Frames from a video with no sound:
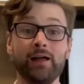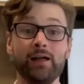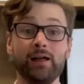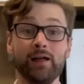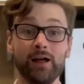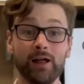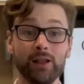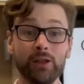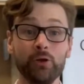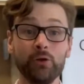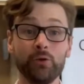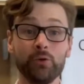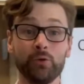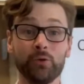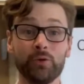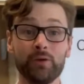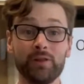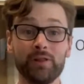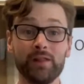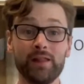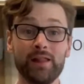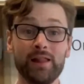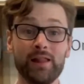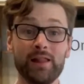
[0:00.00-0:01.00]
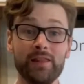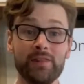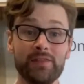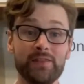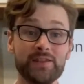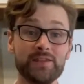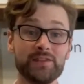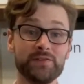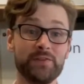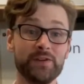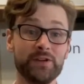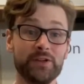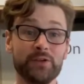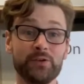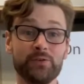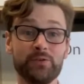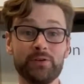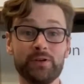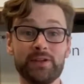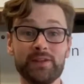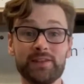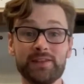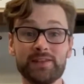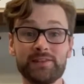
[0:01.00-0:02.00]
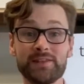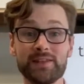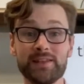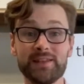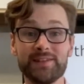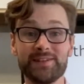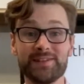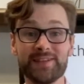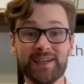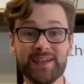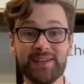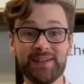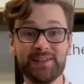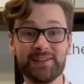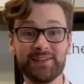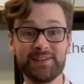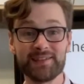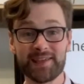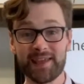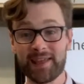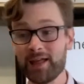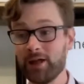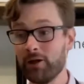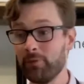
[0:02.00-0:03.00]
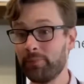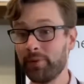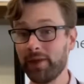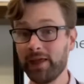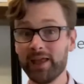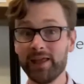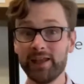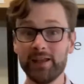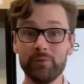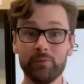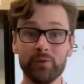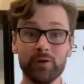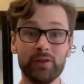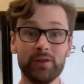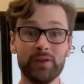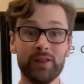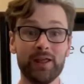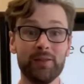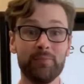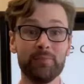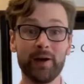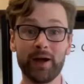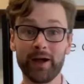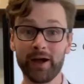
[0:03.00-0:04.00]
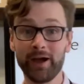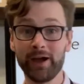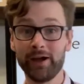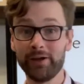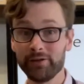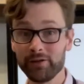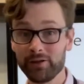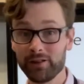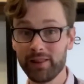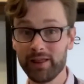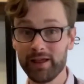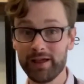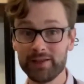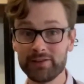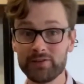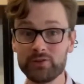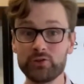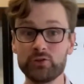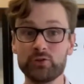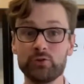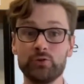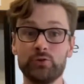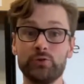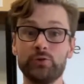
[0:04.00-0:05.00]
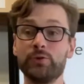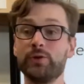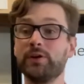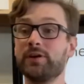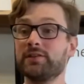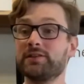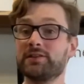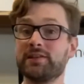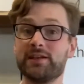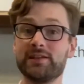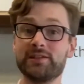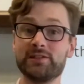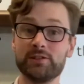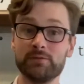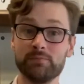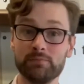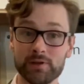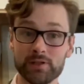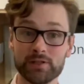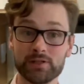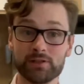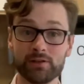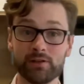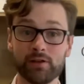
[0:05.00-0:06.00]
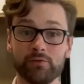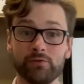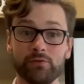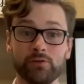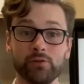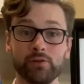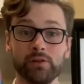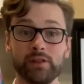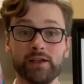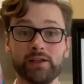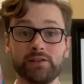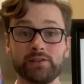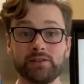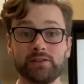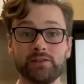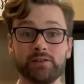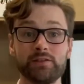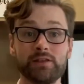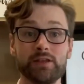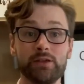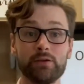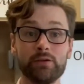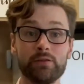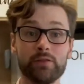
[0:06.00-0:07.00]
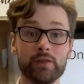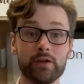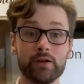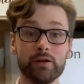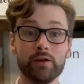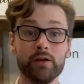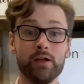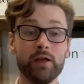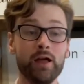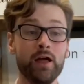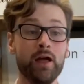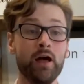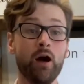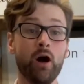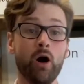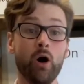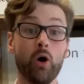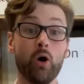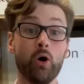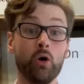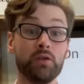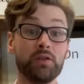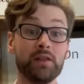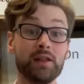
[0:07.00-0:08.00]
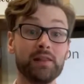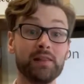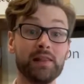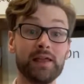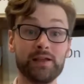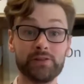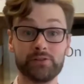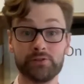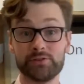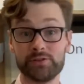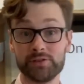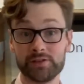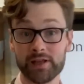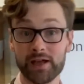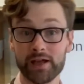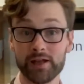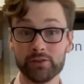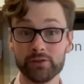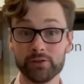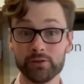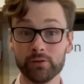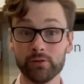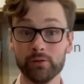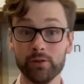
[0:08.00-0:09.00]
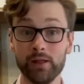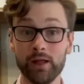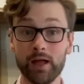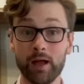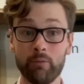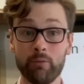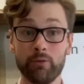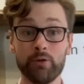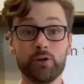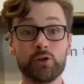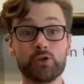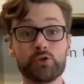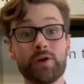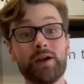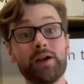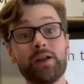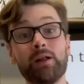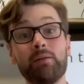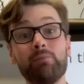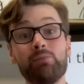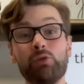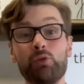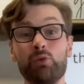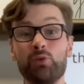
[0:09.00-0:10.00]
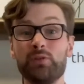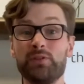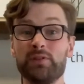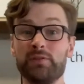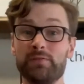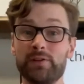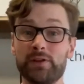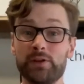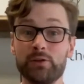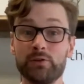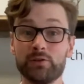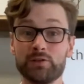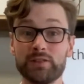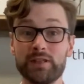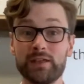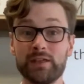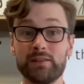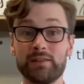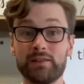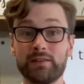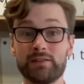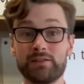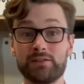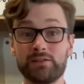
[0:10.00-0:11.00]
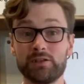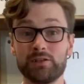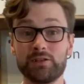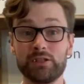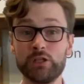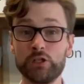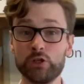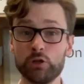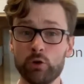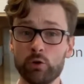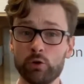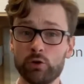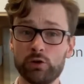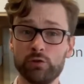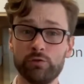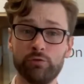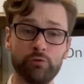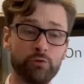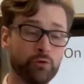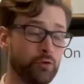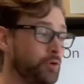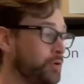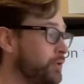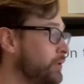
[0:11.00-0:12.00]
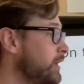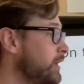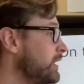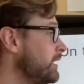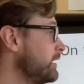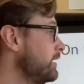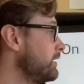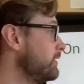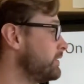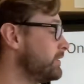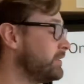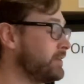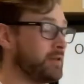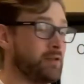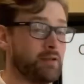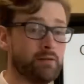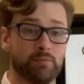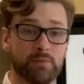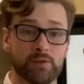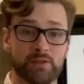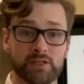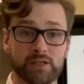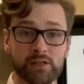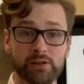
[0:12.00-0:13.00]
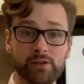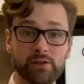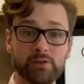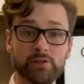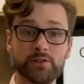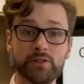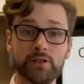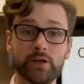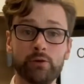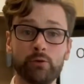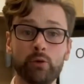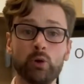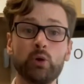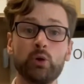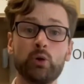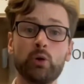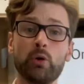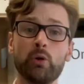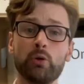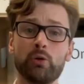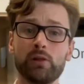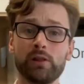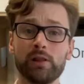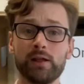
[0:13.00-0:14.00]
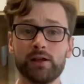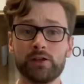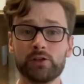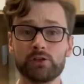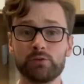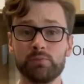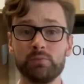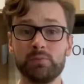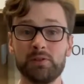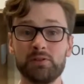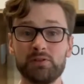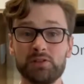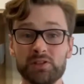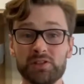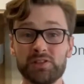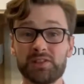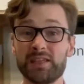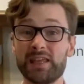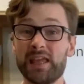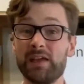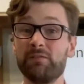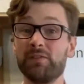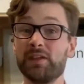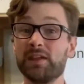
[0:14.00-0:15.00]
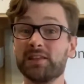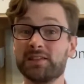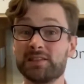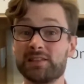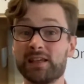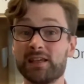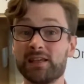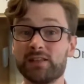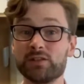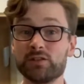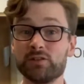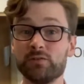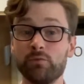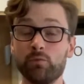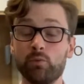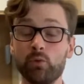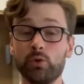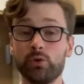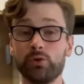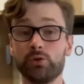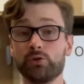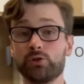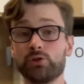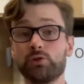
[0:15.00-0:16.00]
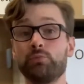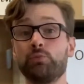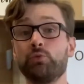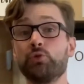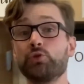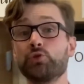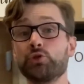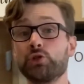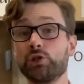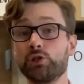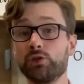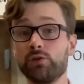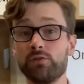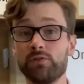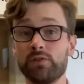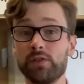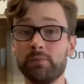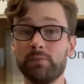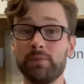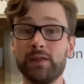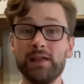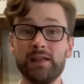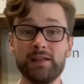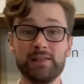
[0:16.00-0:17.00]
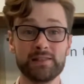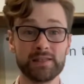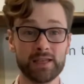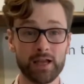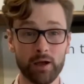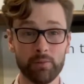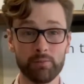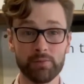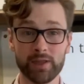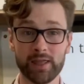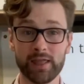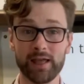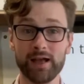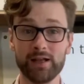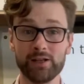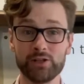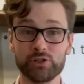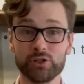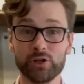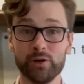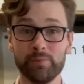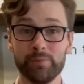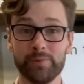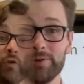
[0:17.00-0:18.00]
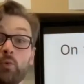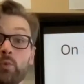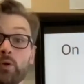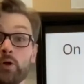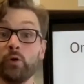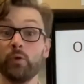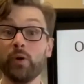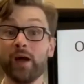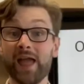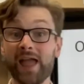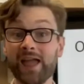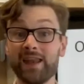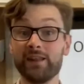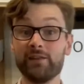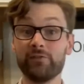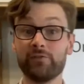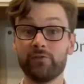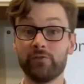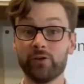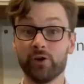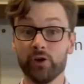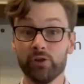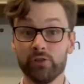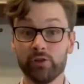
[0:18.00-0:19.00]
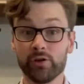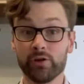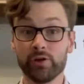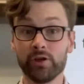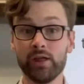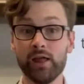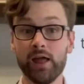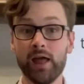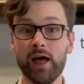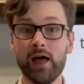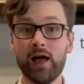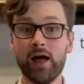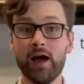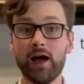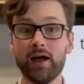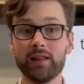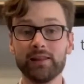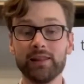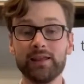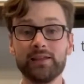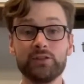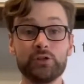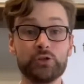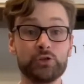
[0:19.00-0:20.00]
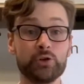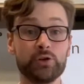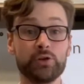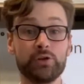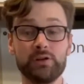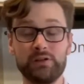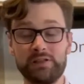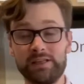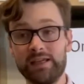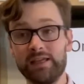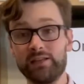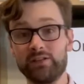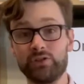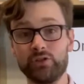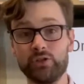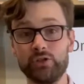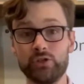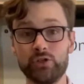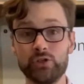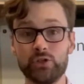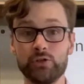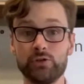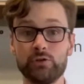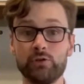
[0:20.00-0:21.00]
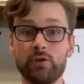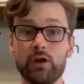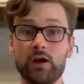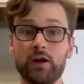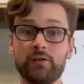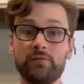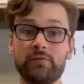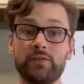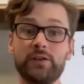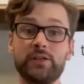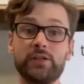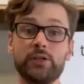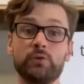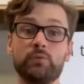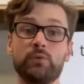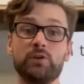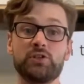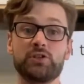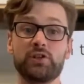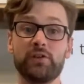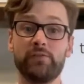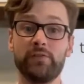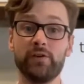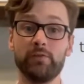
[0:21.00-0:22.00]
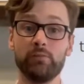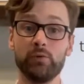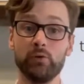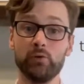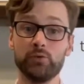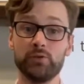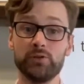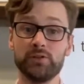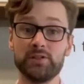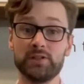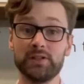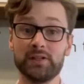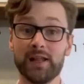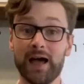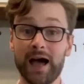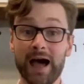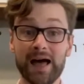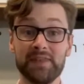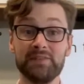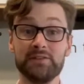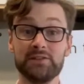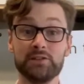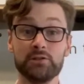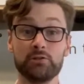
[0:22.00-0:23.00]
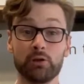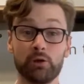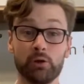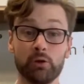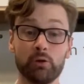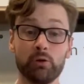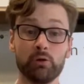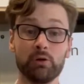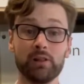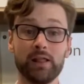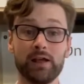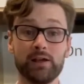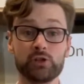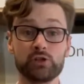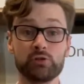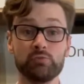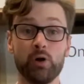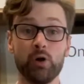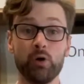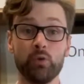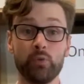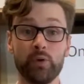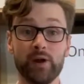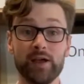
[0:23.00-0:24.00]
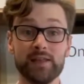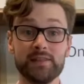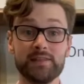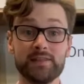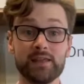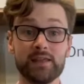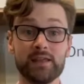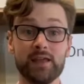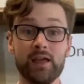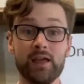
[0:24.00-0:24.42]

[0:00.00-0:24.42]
Hello, this video is intended to help anyone in my higher class who has had to miss a few lessons here and there on Letter to Daniel. I'm going to try and upload videos like this just to talk you through the materials that are on Google Classroom and just to give you a sense of what you're supposed to do with them to help you catch up. Before we go any further, I'd like to draw your attention to a video which I've uploaded and added to the Google Classroom already,